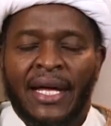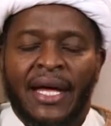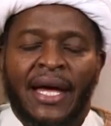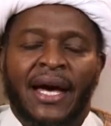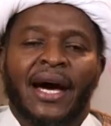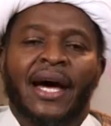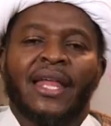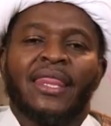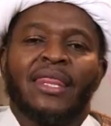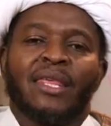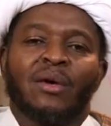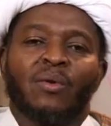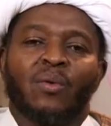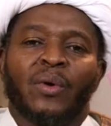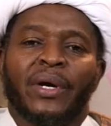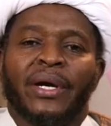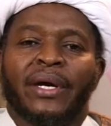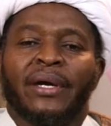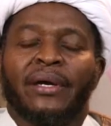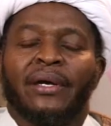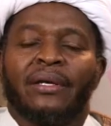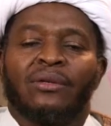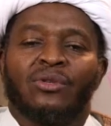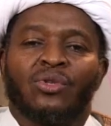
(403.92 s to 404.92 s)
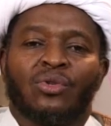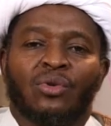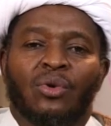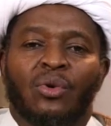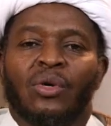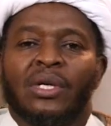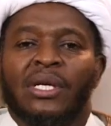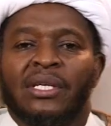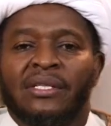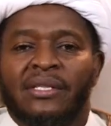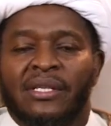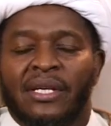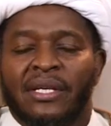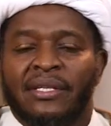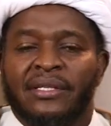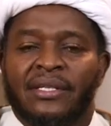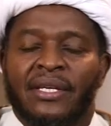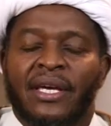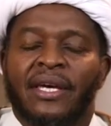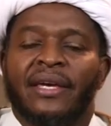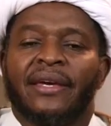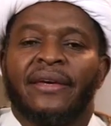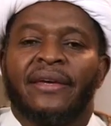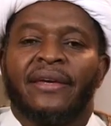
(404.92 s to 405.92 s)
And the way scholars are
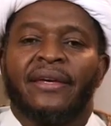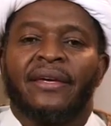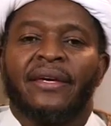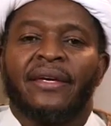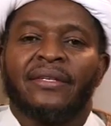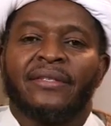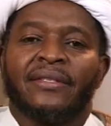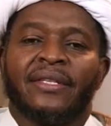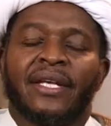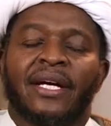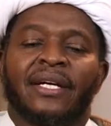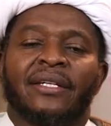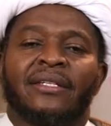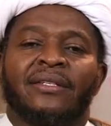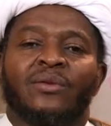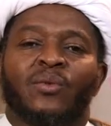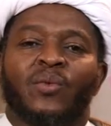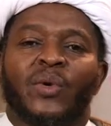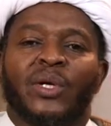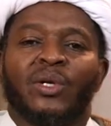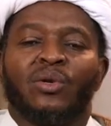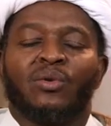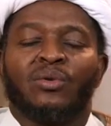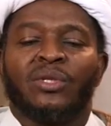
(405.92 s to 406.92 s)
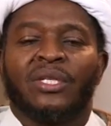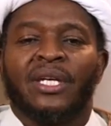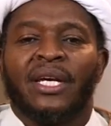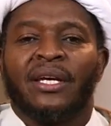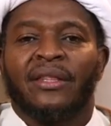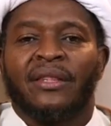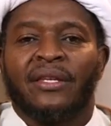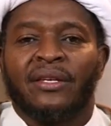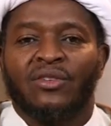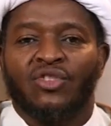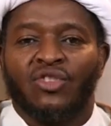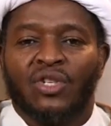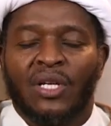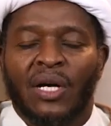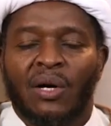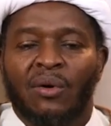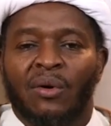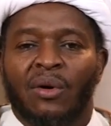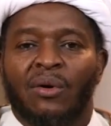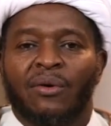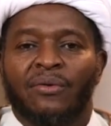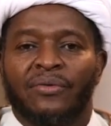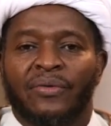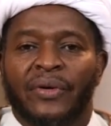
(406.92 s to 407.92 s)
saying is that when you take this shower
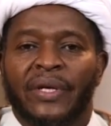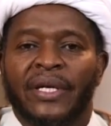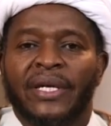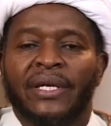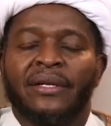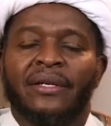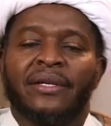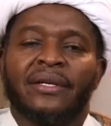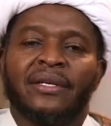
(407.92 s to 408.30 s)
of Eid,